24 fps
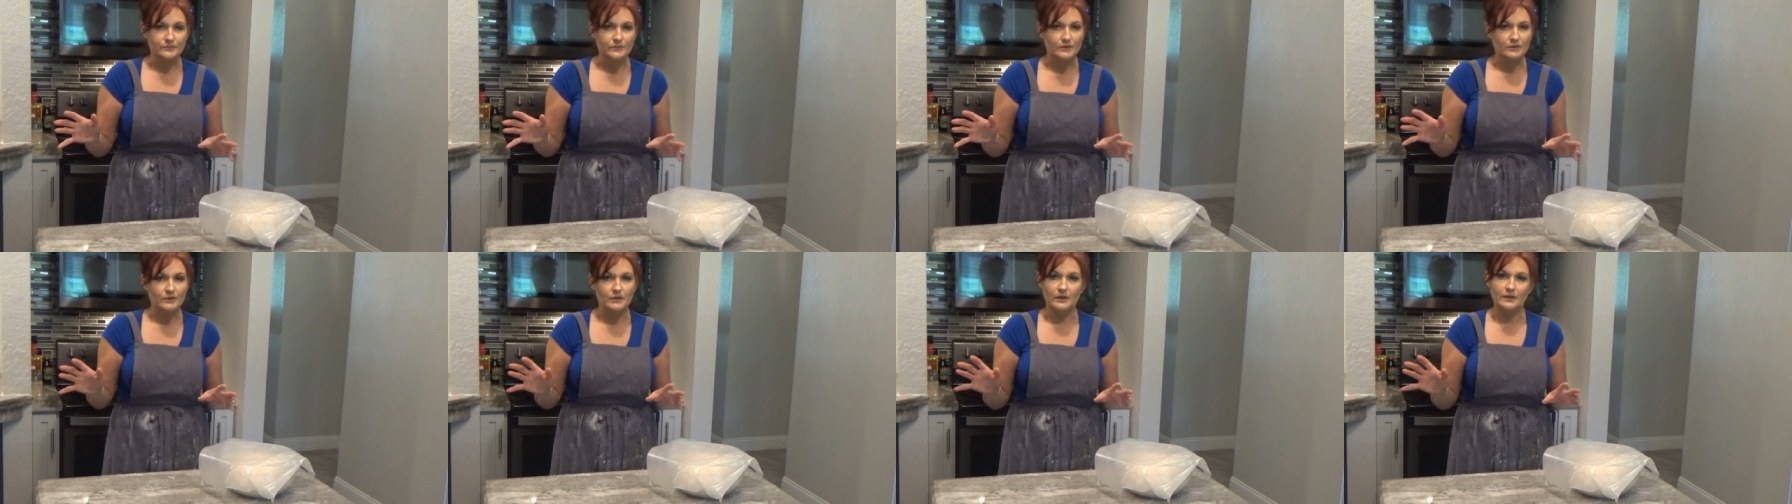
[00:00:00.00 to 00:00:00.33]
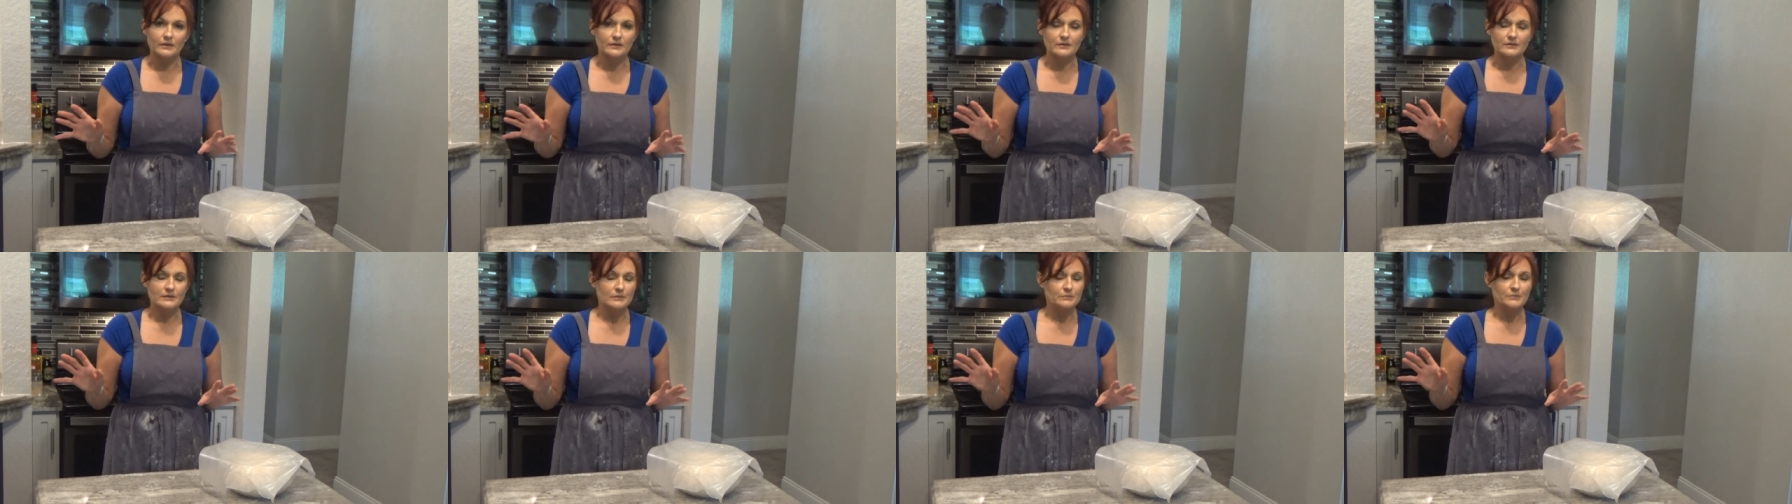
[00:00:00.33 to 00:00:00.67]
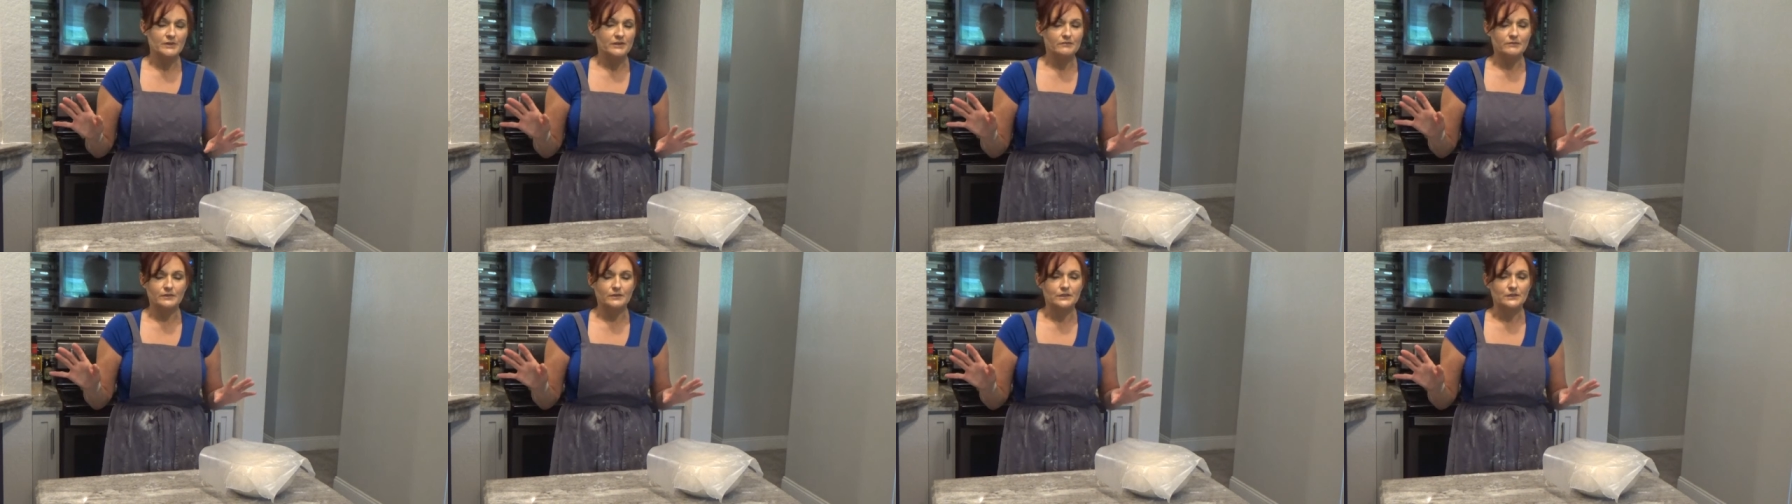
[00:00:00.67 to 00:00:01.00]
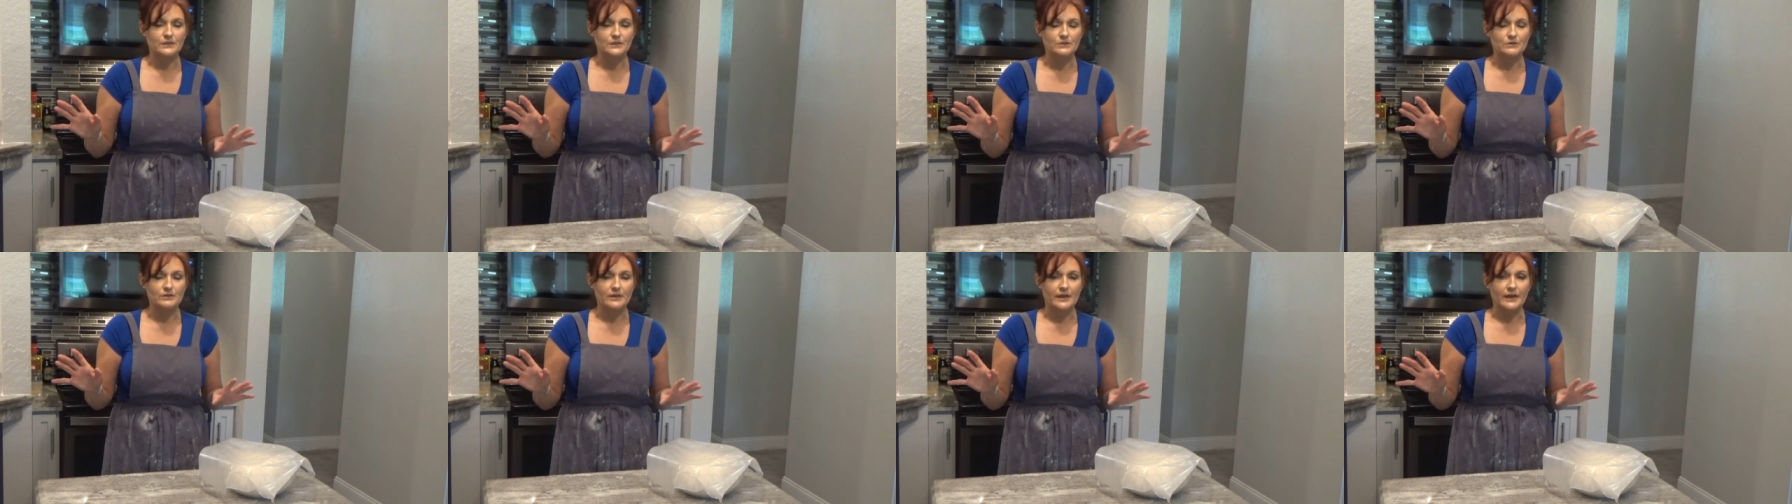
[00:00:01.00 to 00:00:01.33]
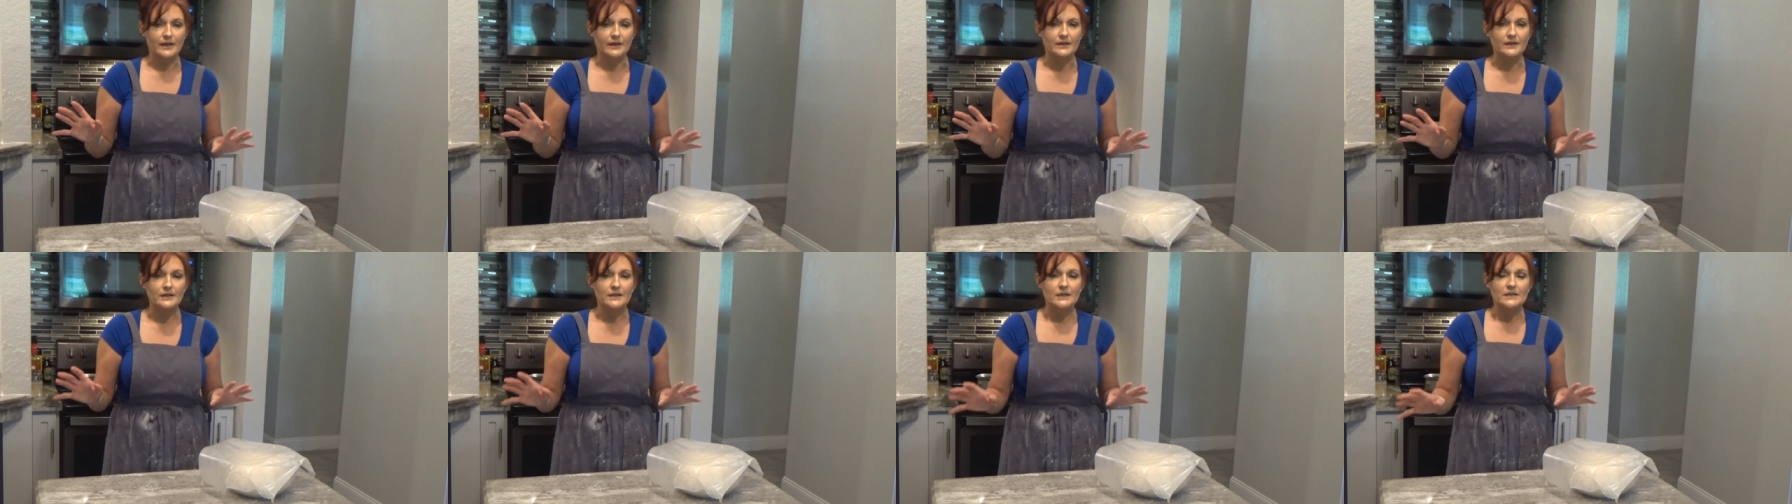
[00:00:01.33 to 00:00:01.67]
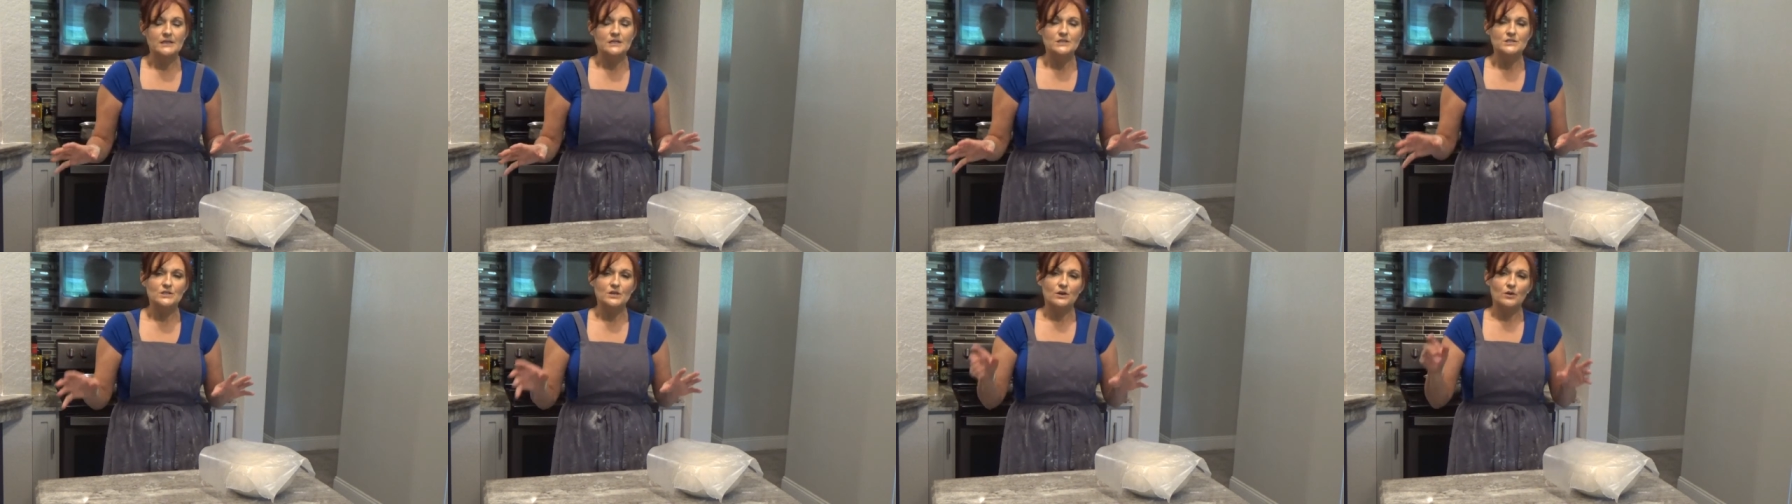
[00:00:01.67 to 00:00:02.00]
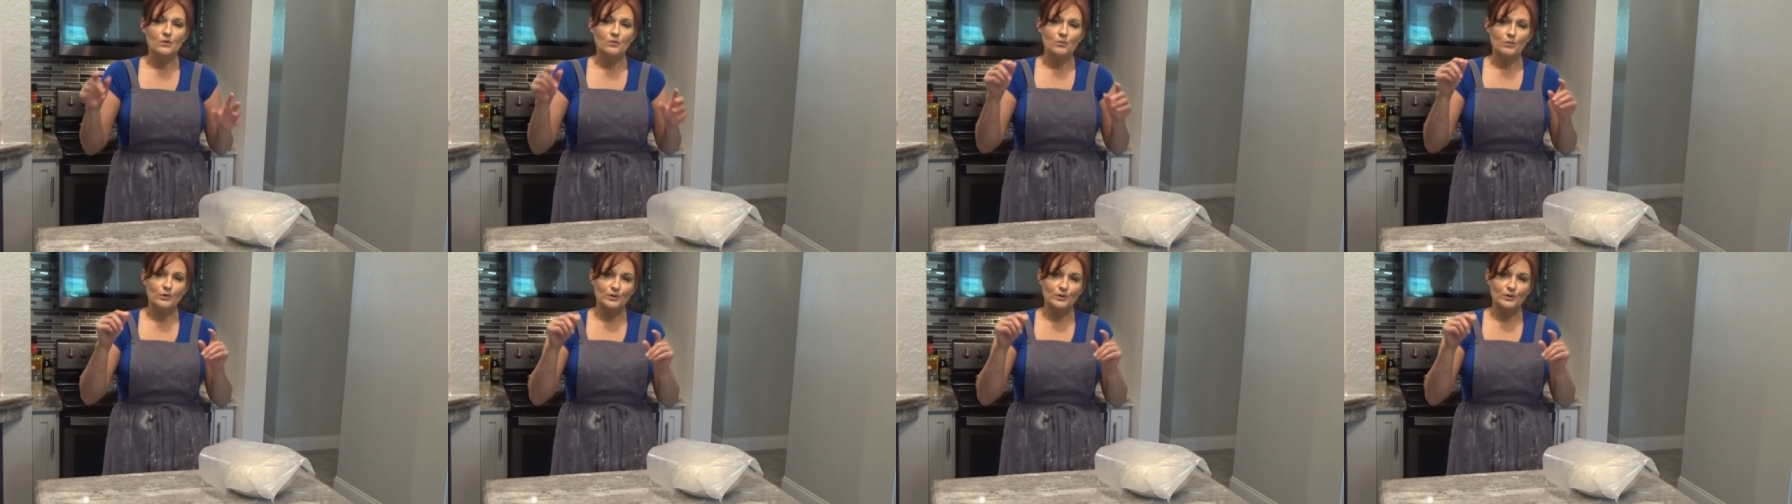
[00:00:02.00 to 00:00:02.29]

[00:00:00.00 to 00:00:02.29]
I'm never going to do that. So